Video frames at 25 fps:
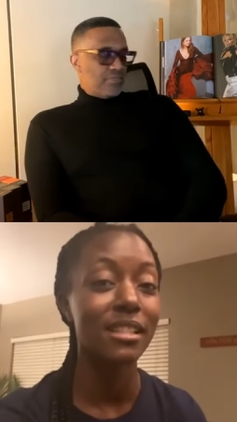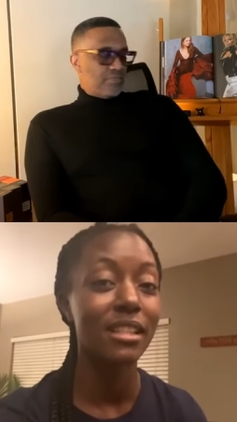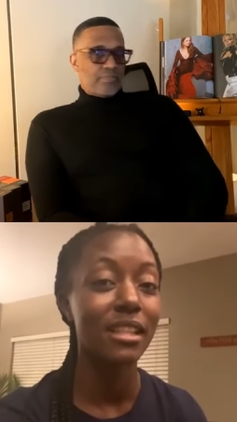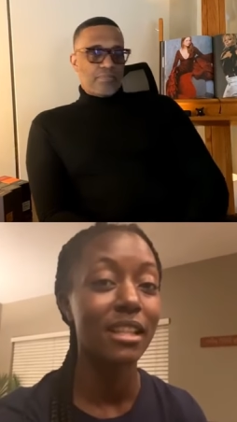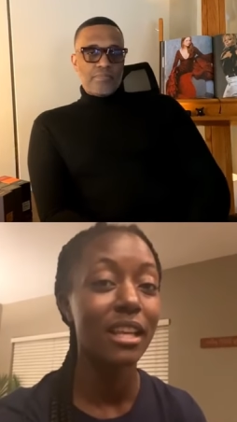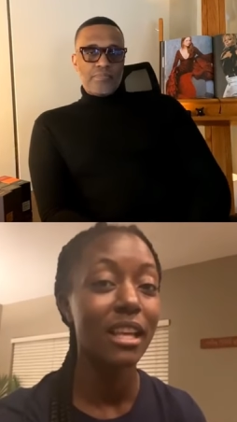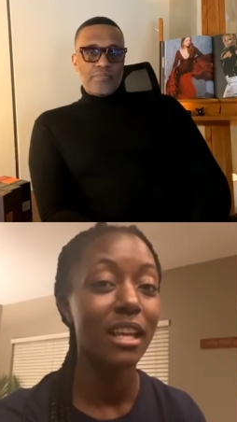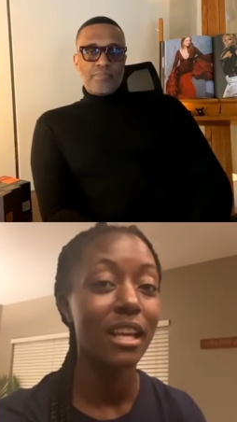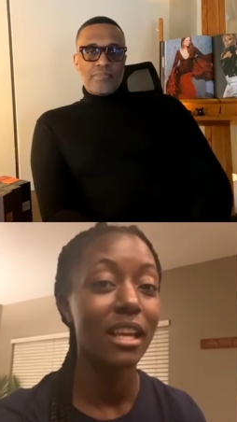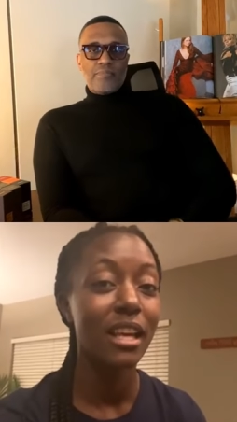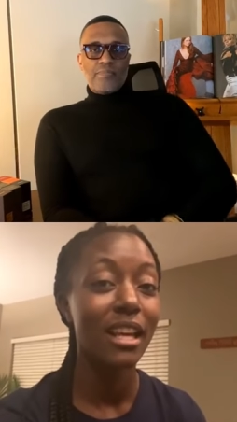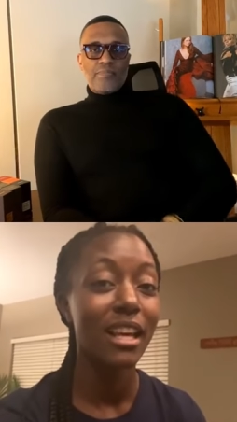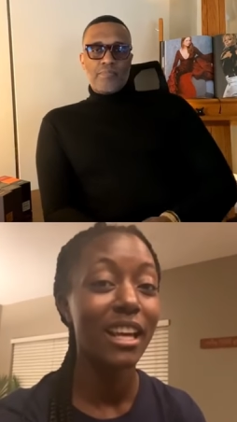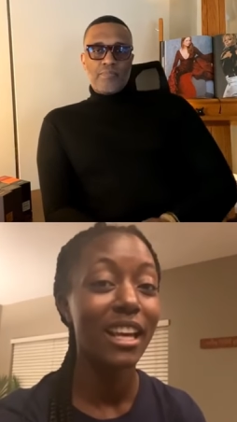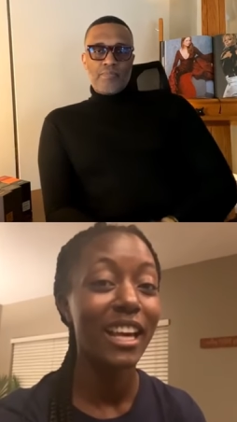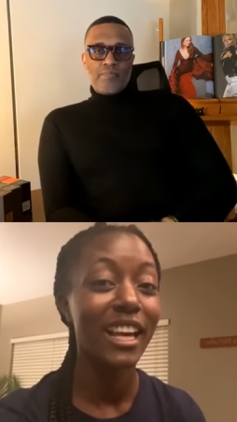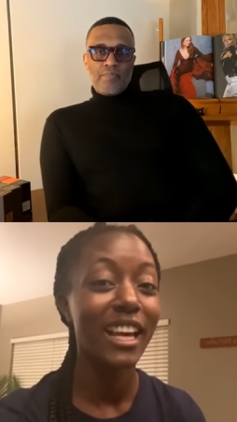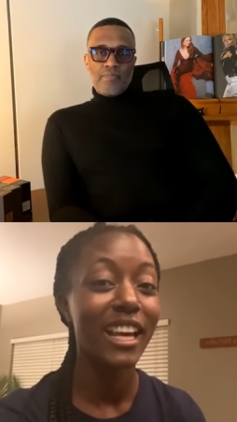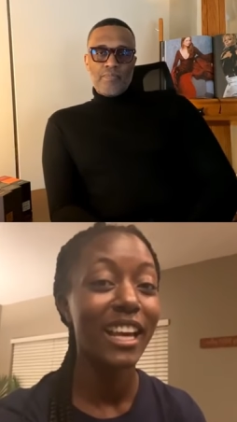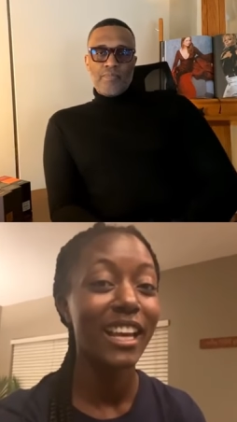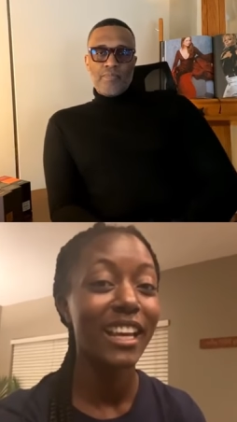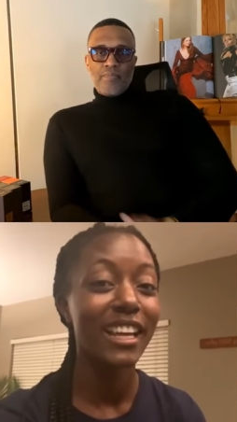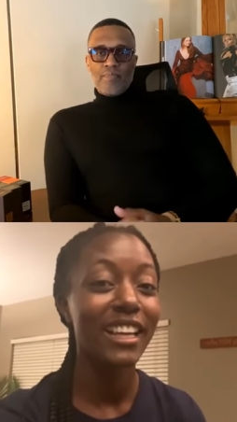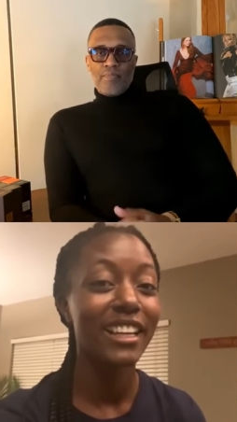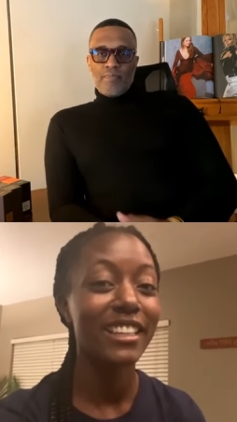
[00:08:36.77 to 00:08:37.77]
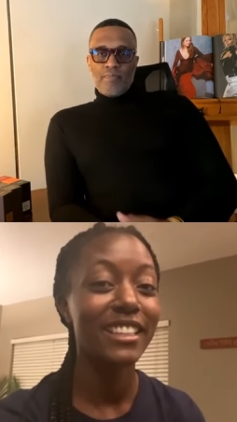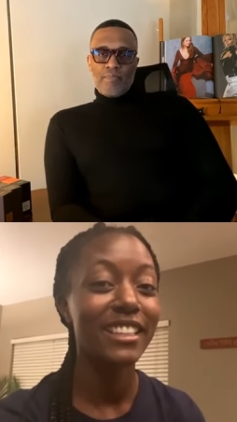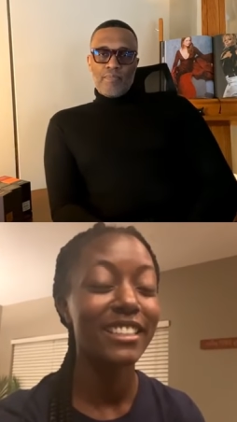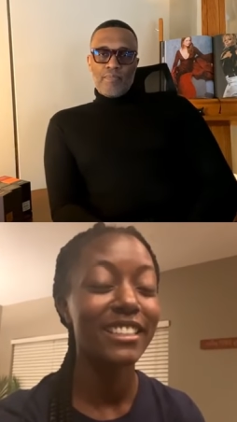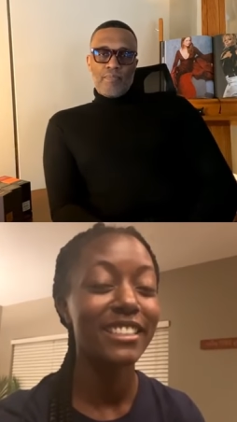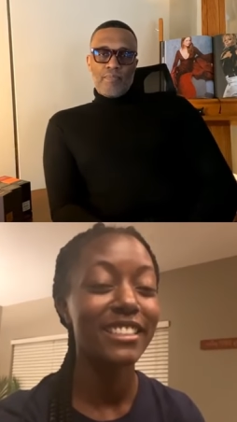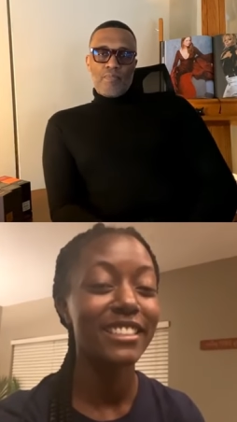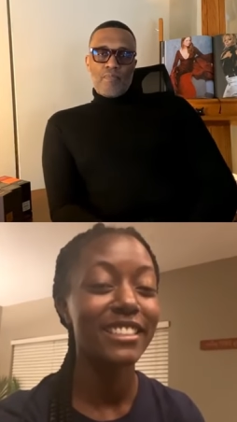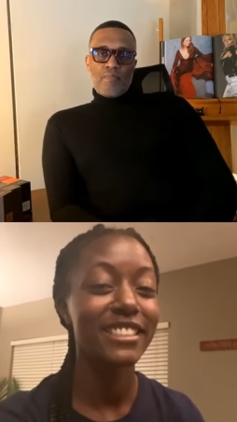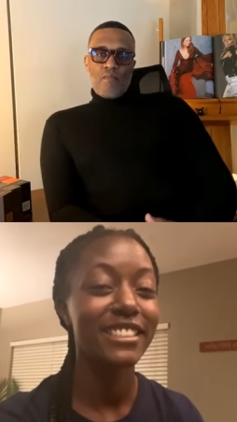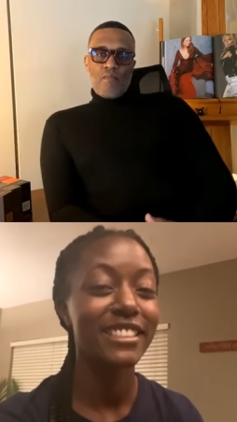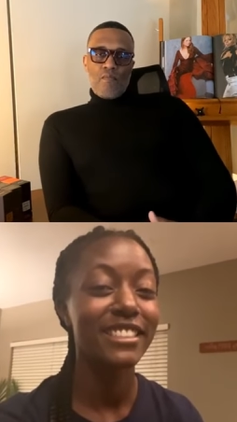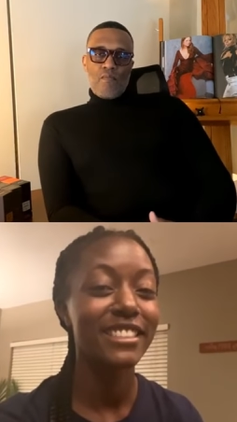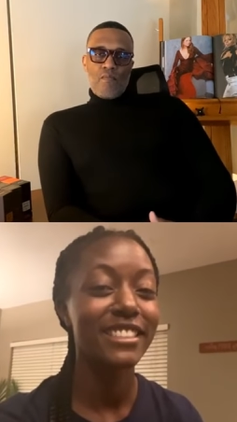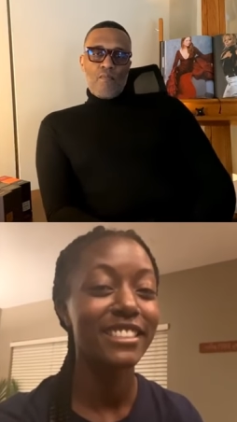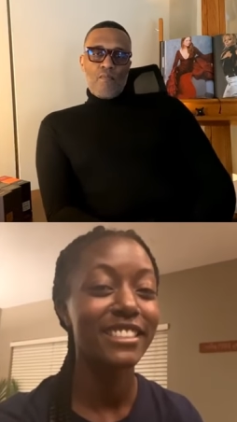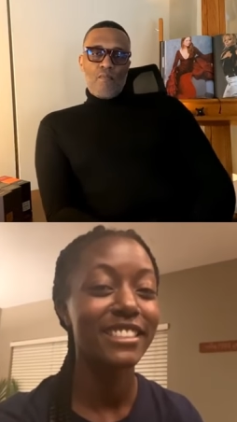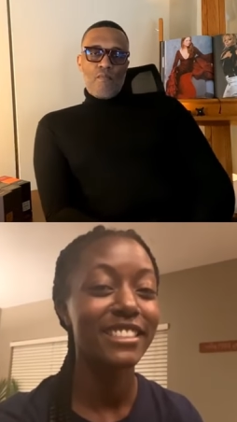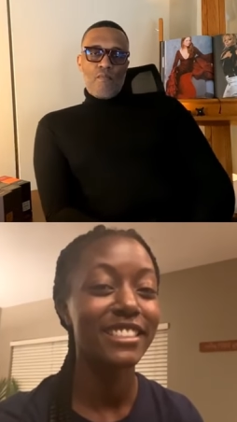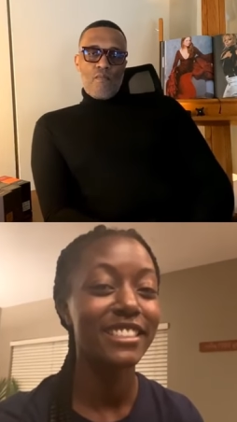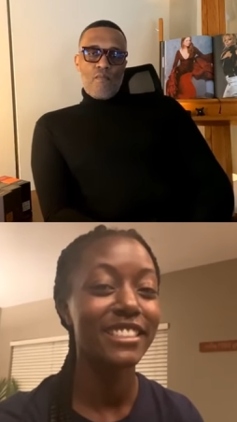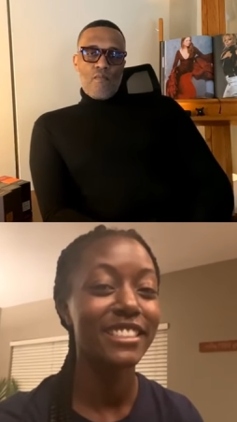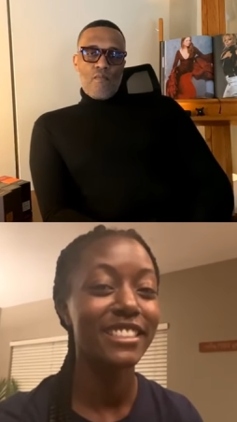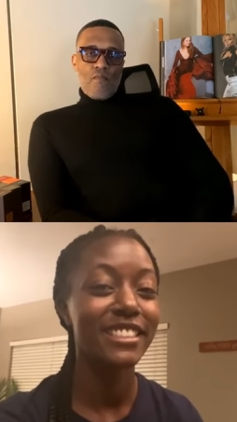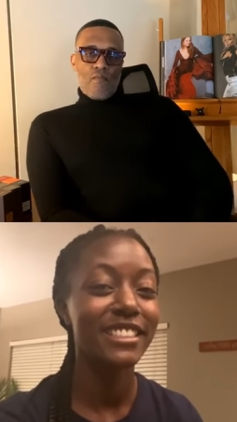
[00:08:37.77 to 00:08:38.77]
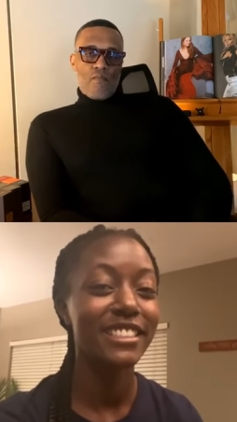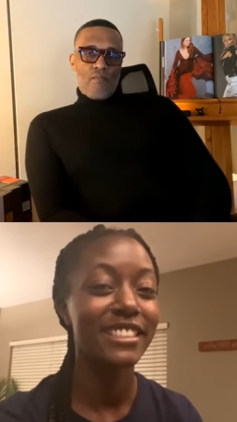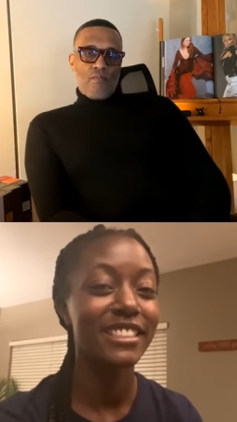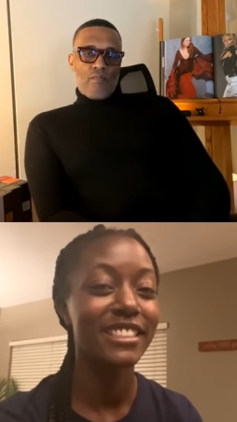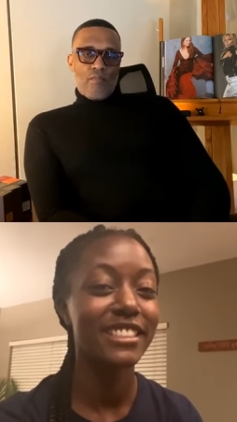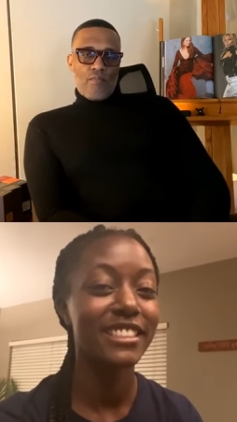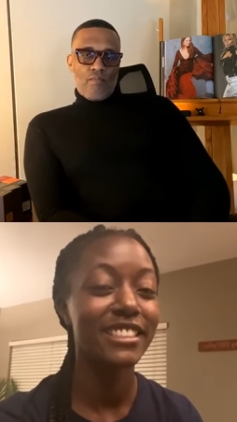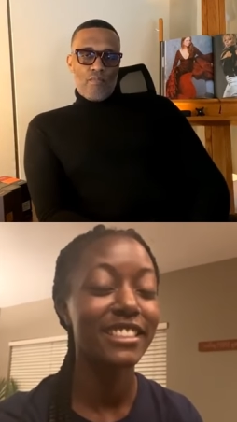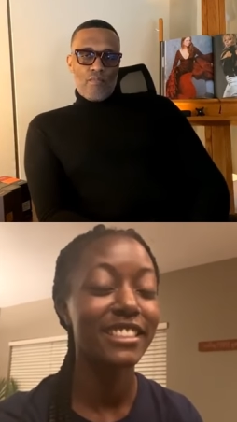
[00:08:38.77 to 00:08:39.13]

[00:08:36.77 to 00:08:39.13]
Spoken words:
Nobody speaks.